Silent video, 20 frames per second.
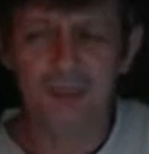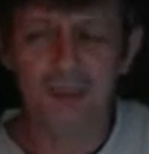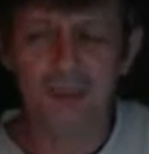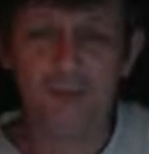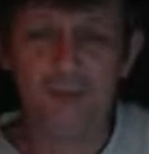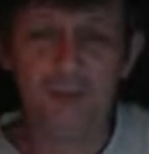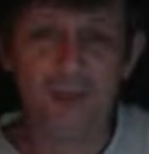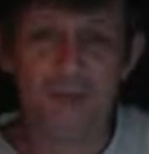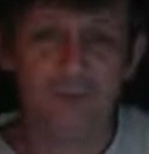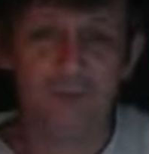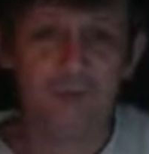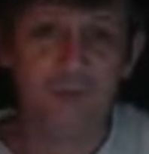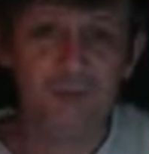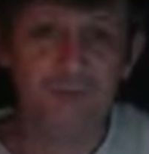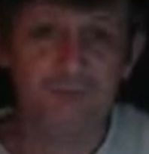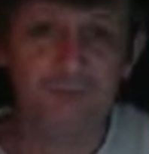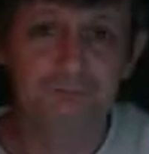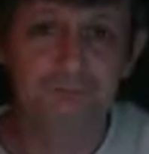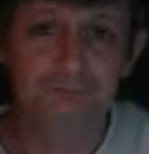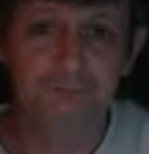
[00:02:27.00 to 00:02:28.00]
8
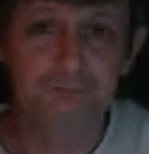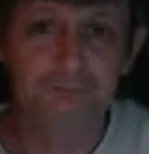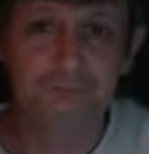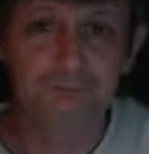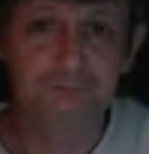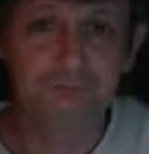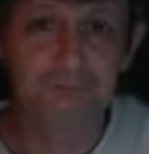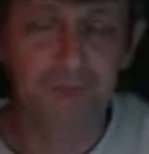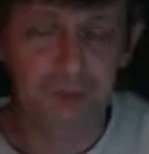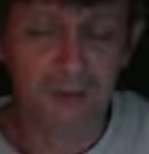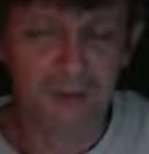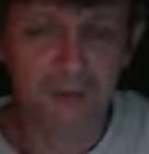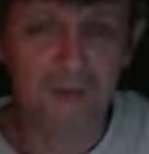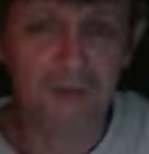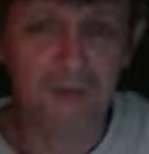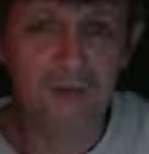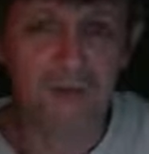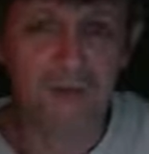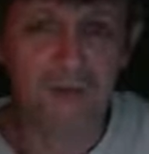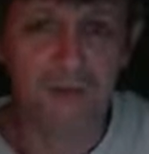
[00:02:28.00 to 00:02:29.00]
months
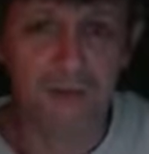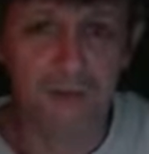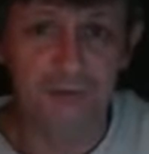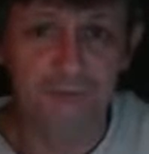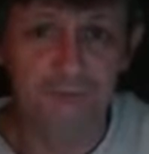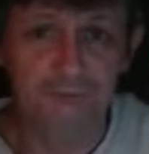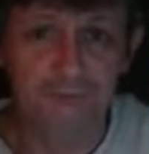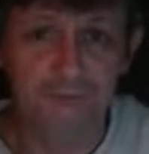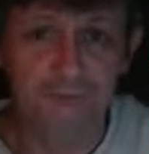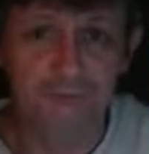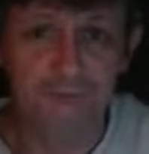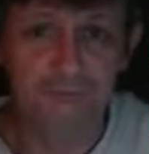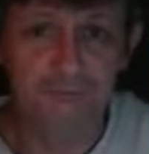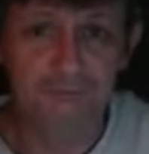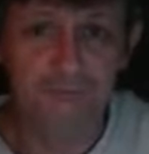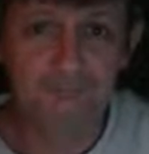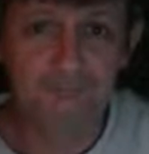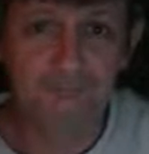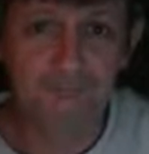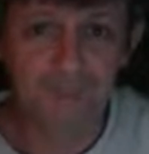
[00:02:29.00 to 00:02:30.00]
exclusively,
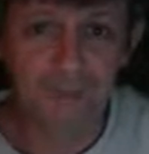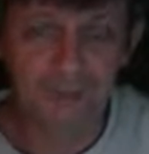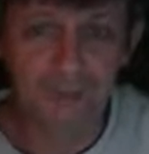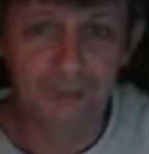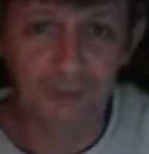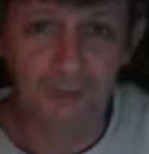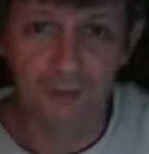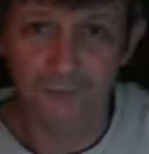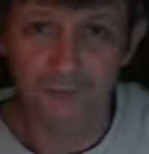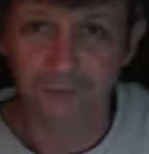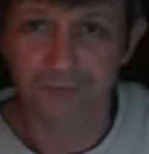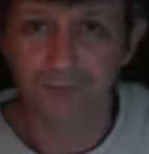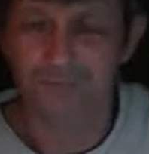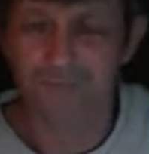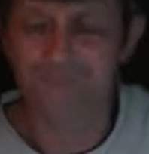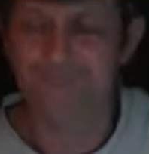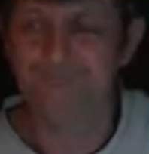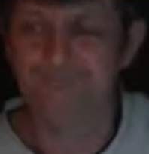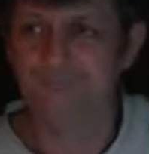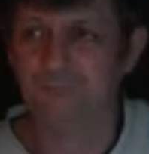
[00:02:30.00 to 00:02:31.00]
nothing else.
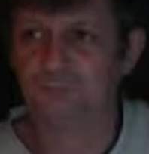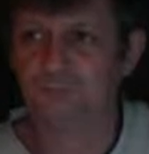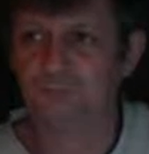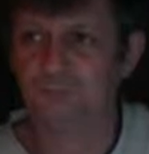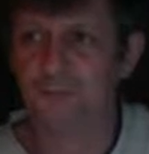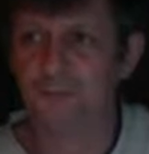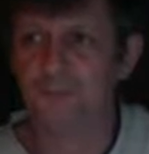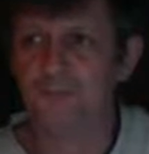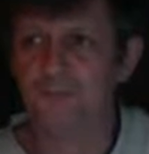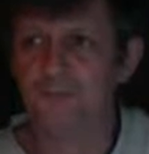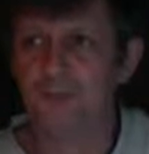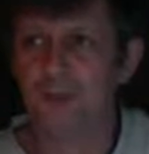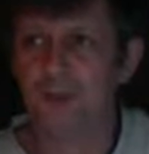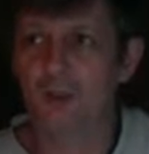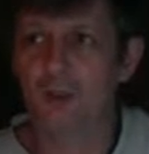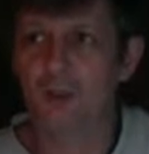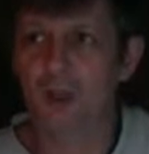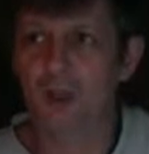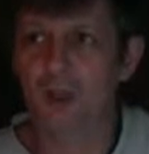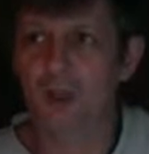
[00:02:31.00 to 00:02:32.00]

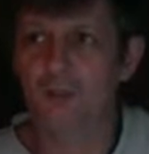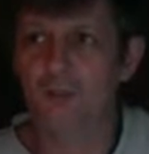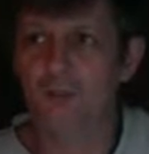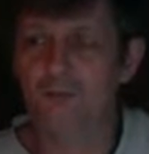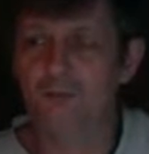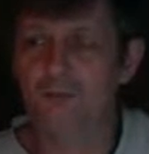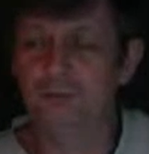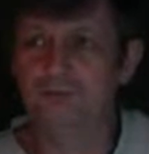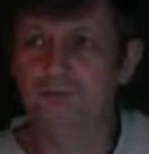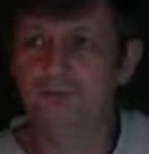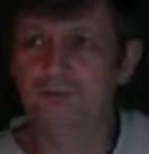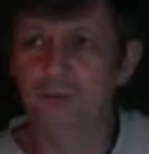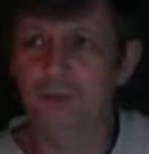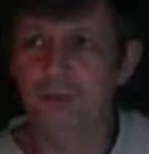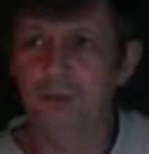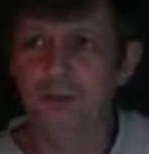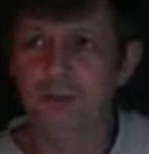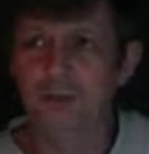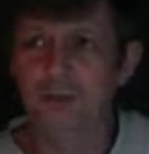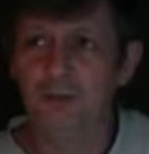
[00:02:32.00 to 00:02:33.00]
And
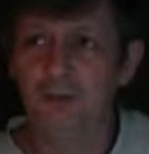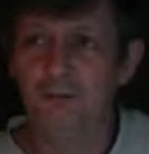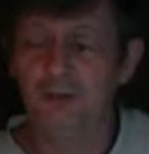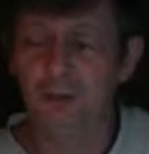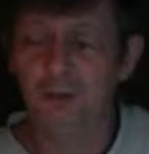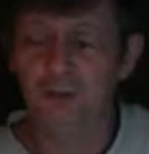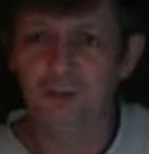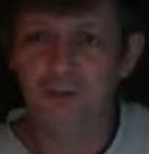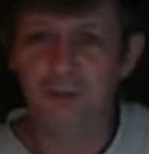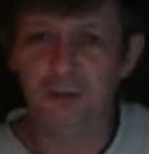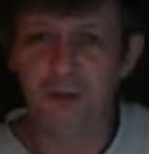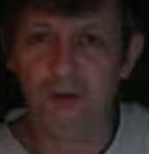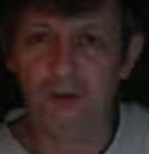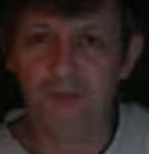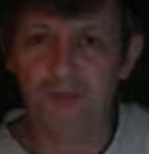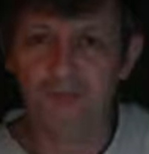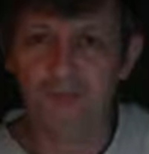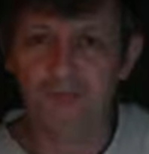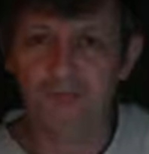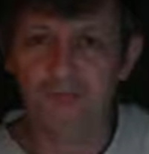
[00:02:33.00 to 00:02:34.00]
that's
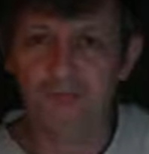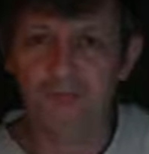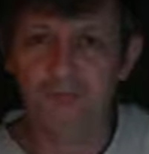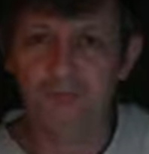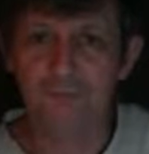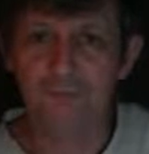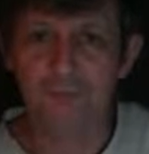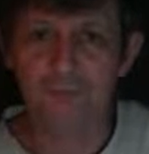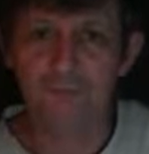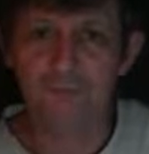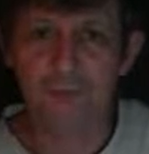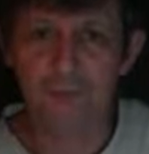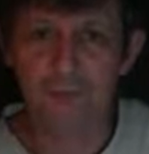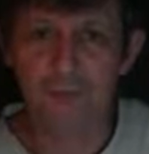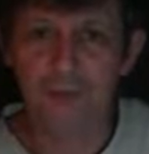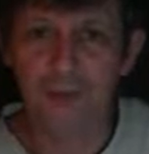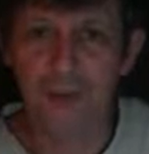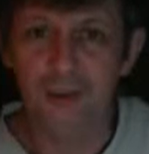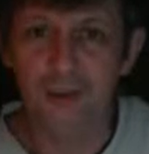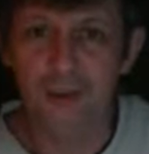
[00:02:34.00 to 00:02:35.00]
because there's no
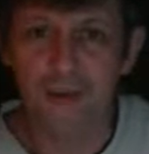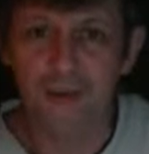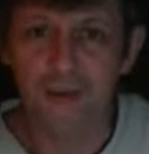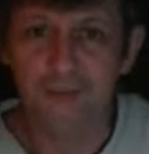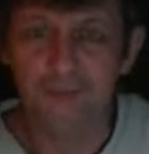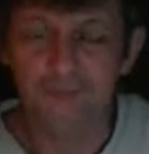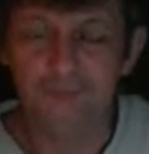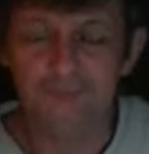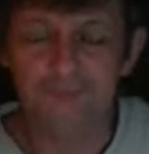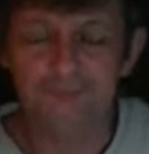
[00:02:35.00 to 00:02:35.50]
need.